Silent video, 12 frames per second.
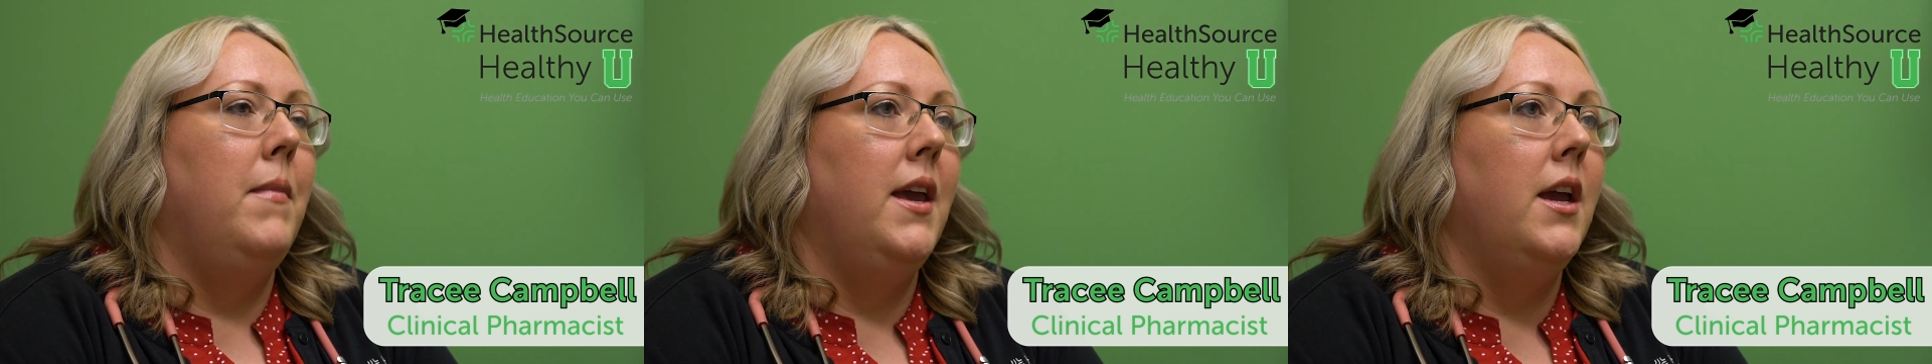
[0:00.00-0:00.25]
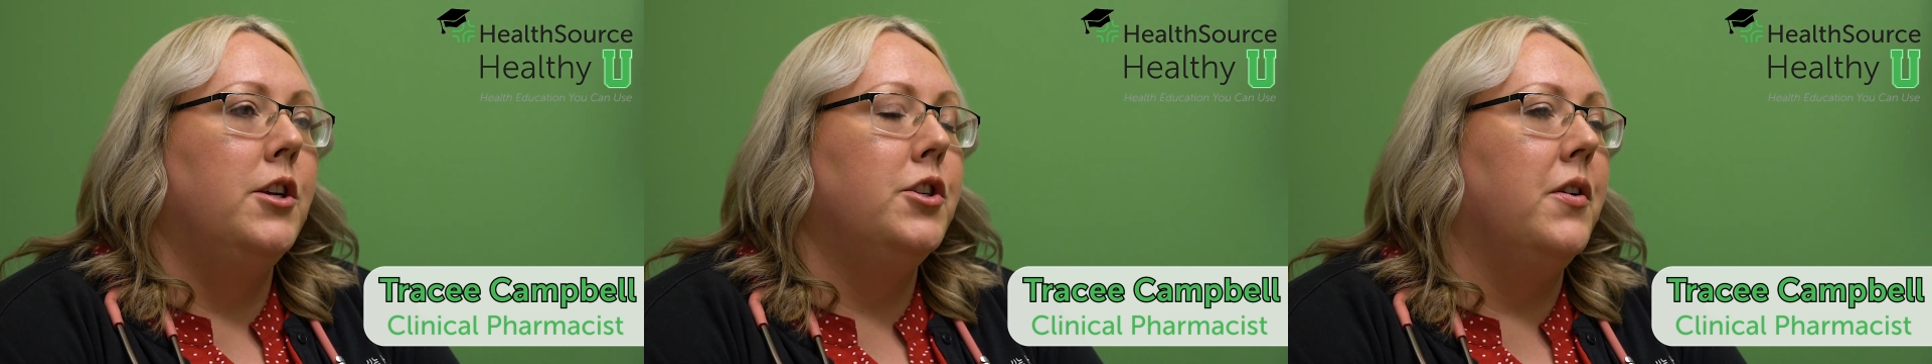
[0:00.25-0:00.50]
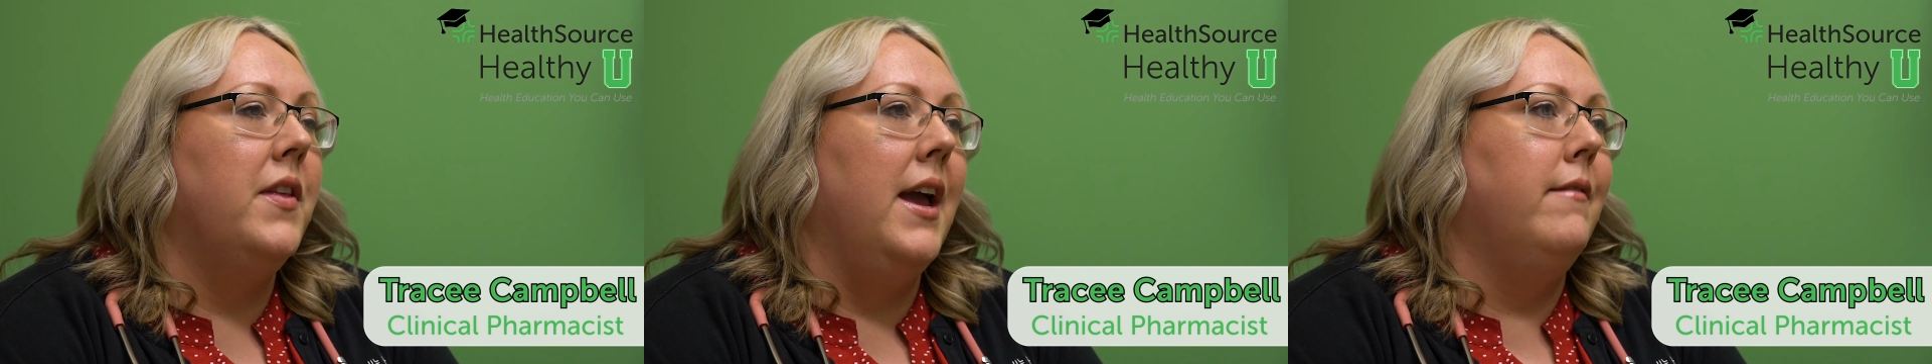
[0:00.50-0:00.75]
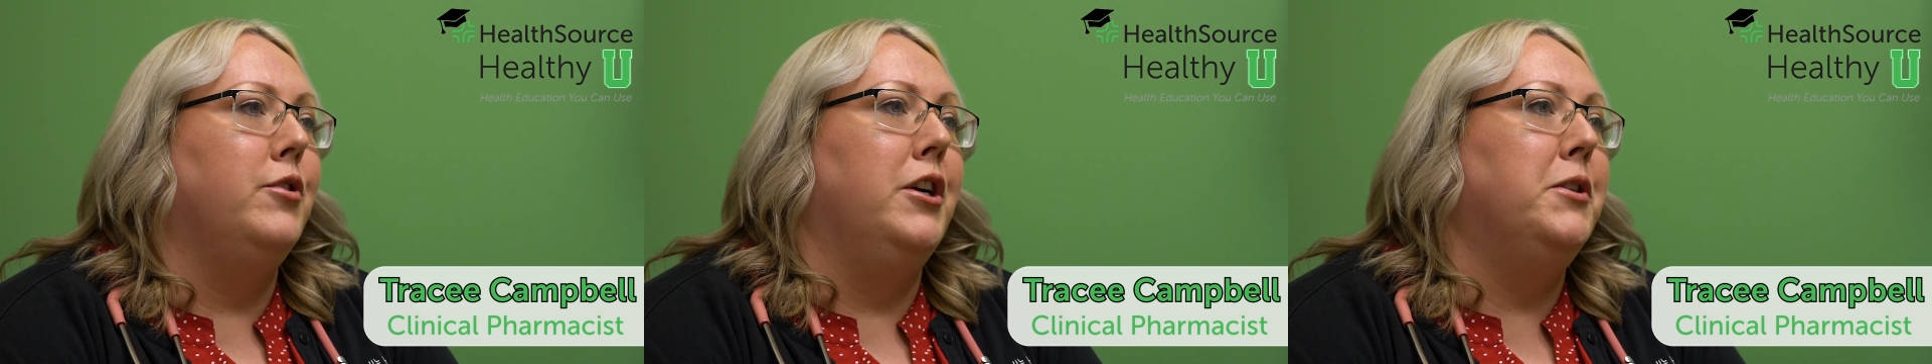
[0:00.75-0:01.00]
making sure they
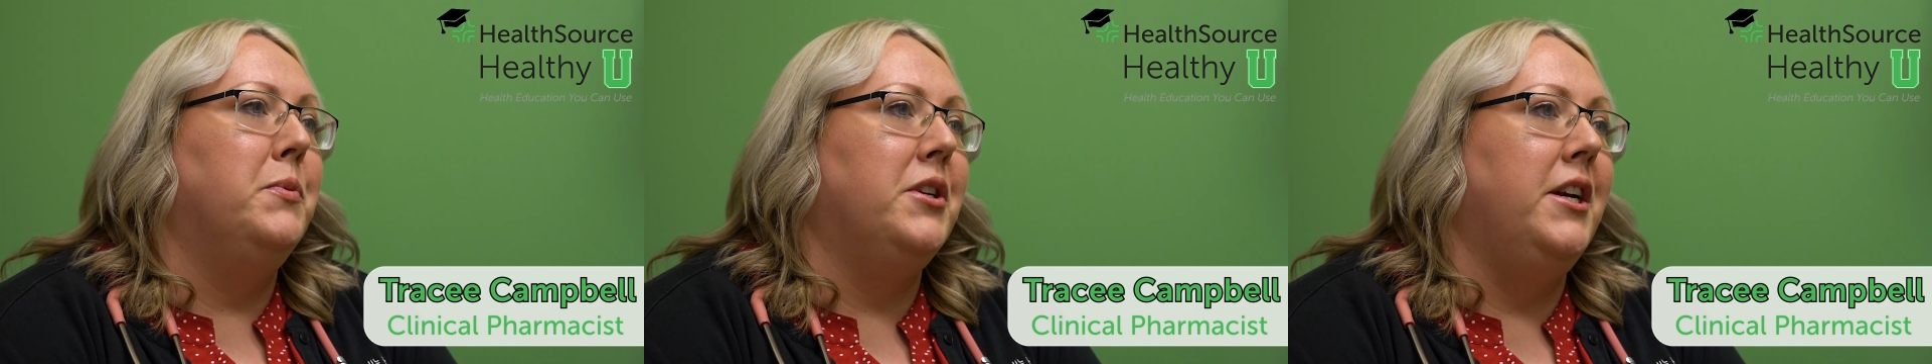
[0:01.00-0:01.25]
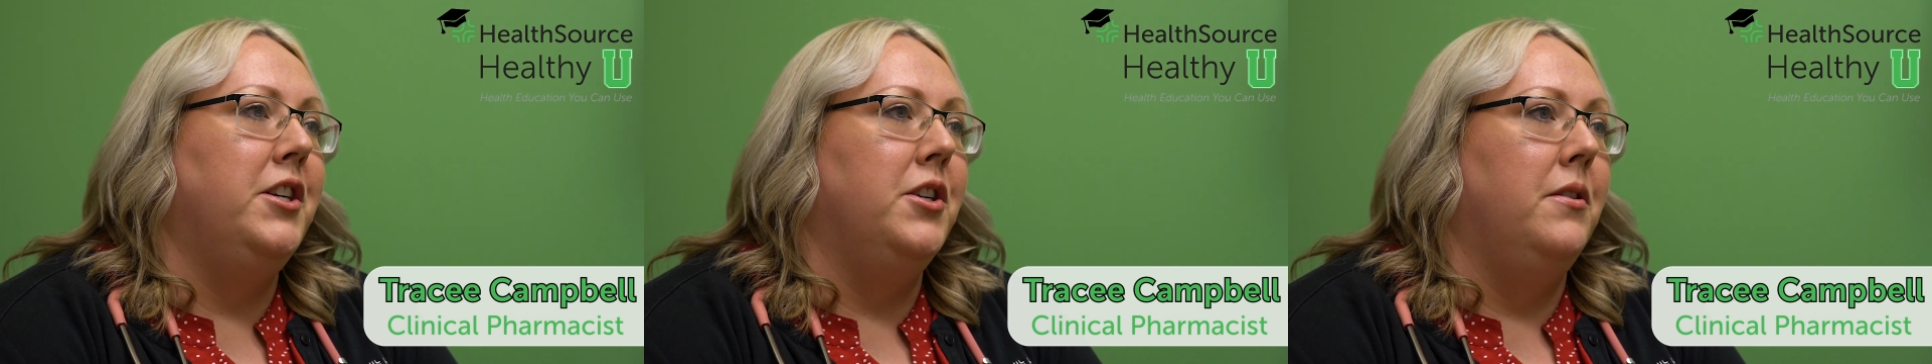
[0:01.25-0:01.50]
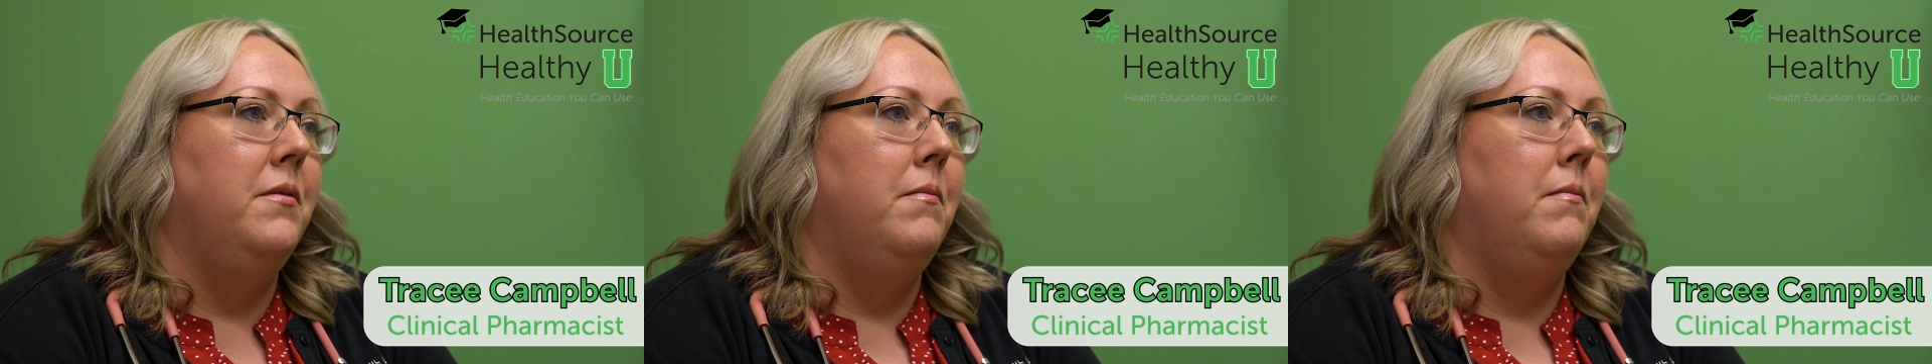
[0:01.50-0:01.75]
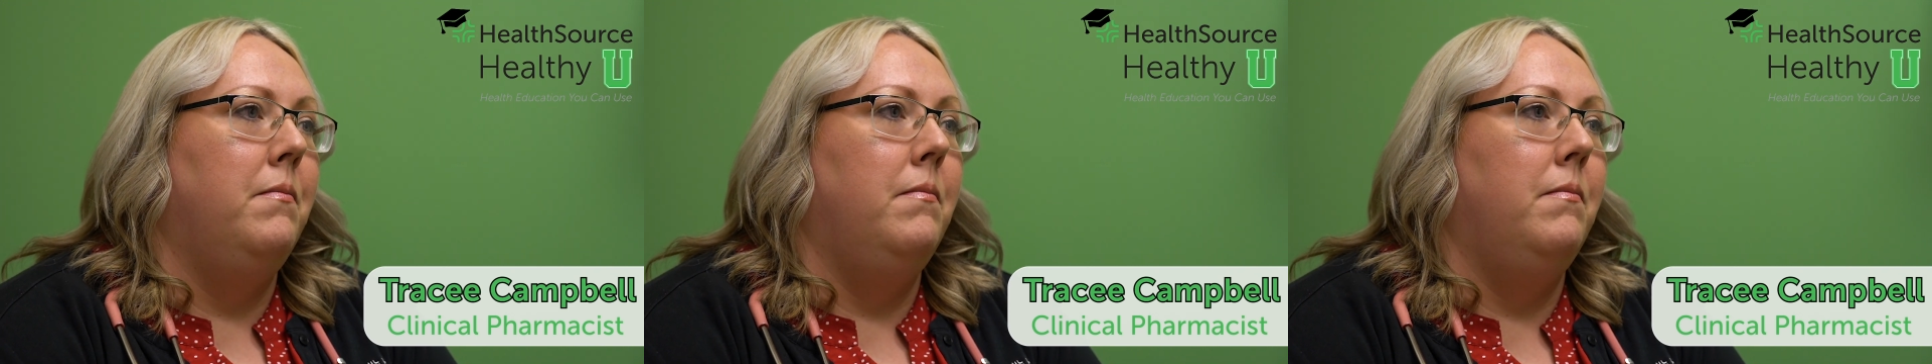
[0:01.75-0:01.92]
have transportation